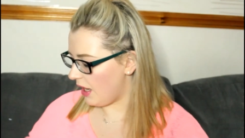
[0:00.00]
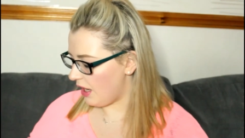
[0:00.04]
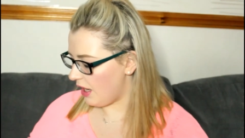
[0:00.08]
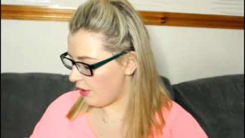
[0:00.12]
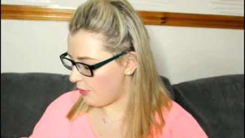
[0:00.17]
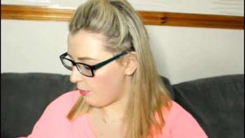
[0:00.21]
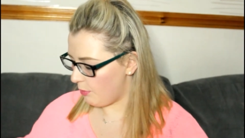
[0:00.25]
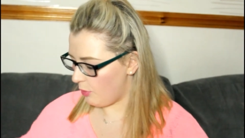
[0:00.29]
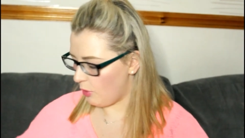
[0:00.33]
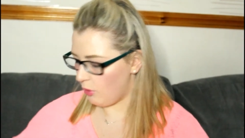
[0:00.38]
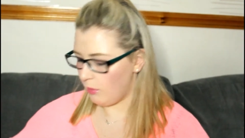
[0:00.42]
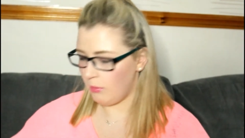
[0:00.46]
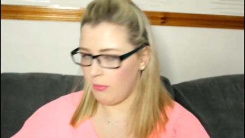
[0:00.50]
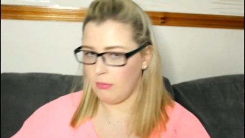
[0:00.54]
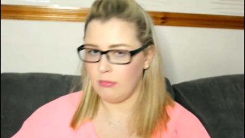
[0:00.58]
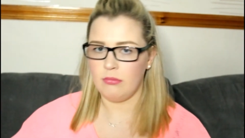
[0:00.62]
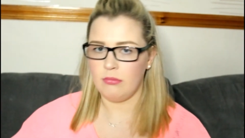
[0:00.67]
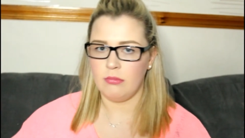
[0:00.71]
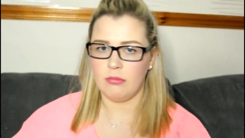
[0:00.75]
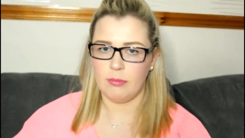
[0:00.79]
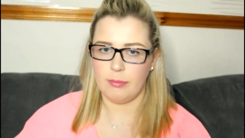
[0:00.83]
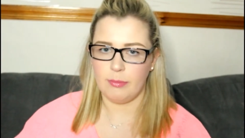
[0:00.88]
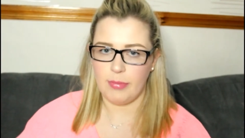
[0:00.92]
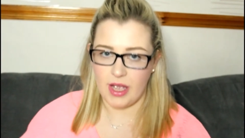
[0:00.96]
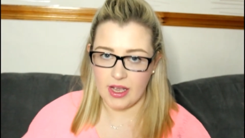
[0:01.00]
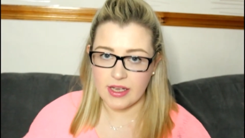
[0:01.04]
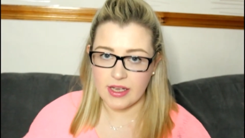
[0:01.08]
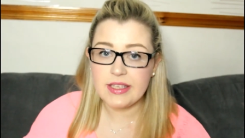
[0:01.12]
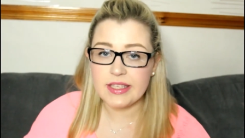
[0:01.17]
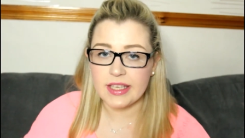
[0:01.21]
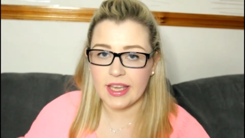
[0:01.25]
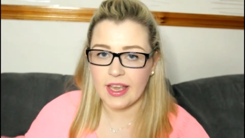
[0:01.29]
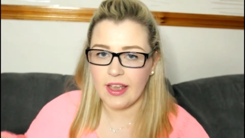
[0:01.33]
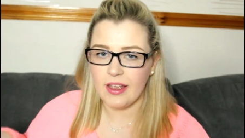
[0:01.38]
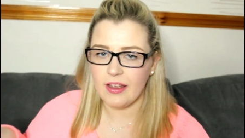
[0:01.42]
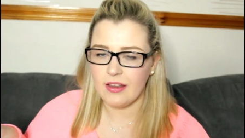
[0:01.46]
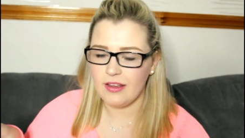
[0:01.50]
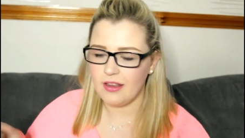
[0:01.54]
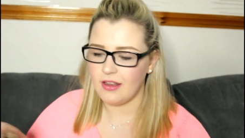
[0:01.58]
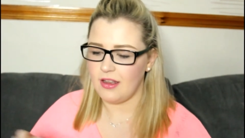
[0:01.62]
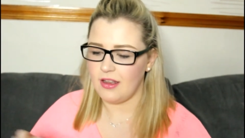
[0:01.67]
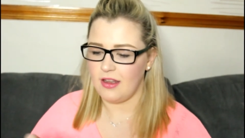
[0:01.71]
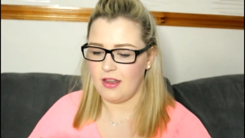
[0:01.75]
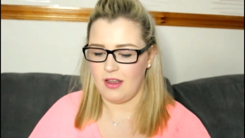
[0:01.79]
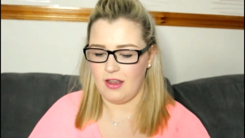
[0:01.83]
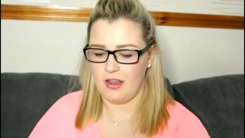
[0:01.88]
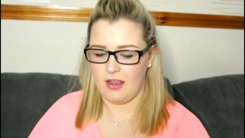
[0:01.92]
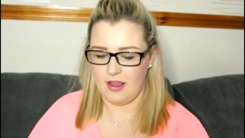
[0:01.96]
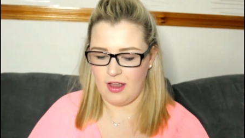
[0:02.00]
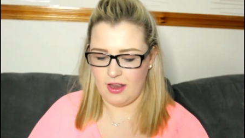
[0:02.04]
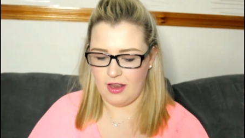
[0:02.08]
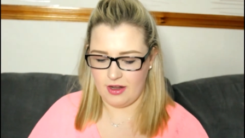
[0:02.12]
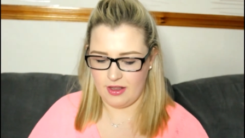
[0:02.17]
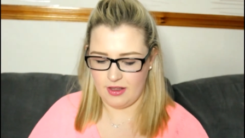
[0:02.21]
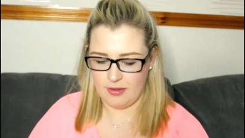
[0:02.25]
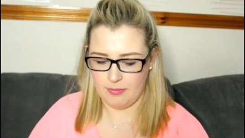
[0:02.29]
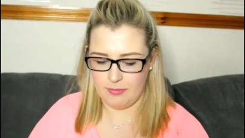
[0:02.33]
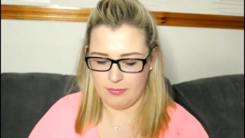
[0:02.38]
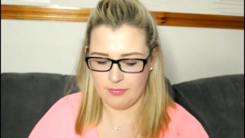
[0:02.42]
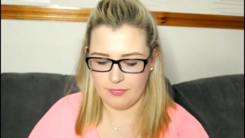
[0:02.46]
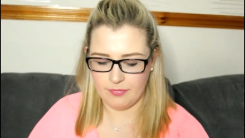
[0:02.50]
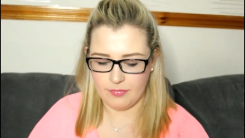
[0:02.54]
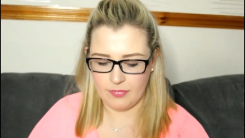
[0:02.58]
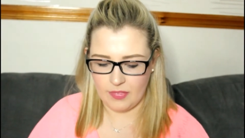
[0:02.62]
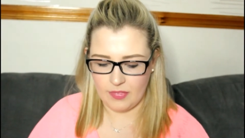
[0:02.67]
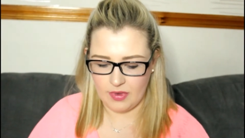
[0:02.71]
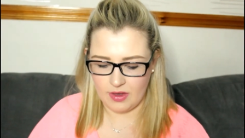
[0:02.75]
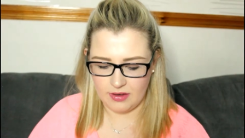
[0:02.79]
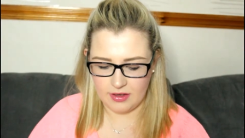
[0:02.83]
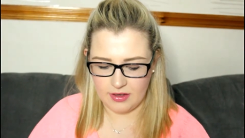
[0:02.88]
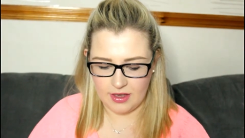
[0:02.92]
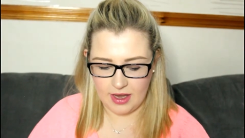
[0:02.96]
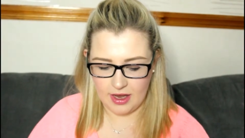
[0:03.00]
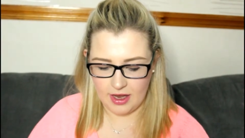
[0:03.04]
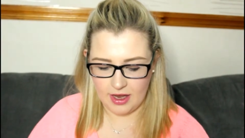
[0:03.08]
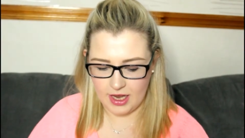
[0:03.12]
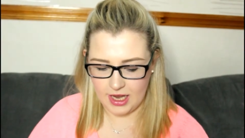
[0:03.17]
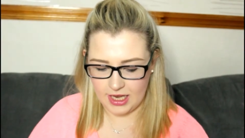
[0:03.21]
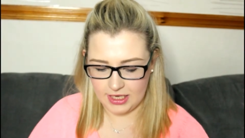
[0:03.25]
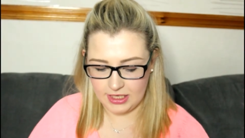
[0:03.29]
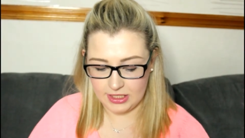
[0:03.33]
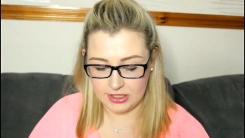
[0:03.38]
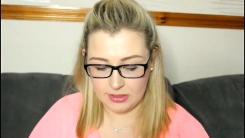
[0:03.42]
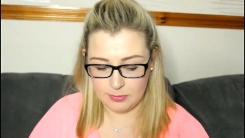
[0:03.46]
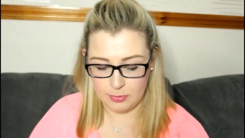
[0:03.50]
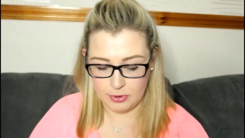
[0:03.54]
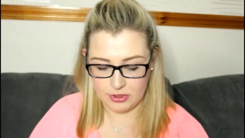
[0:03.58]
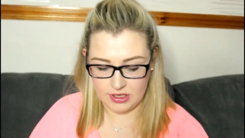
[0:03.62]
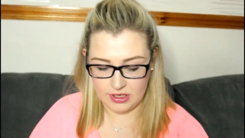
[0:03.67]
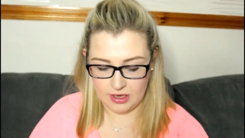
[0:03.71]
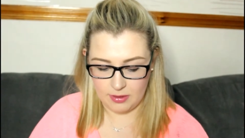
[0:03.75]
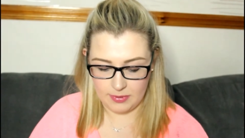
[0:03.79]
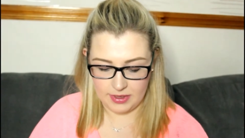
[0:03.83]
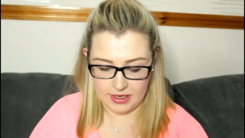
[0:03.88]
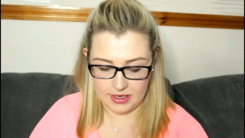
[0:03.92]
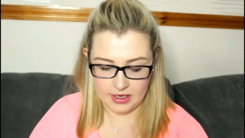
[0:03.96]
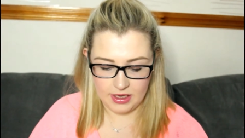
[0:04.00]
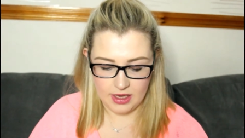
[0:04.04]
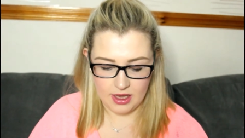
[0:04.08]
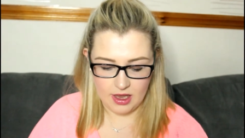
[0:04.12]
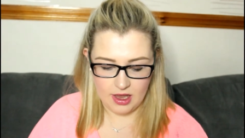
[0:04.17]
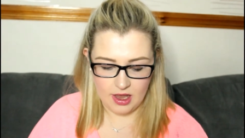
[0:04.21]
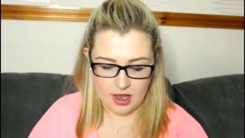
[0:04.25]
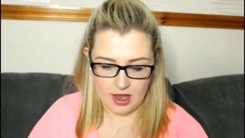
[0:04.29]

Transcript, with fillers: Bath Bomb basket and yeah, I need to put it away.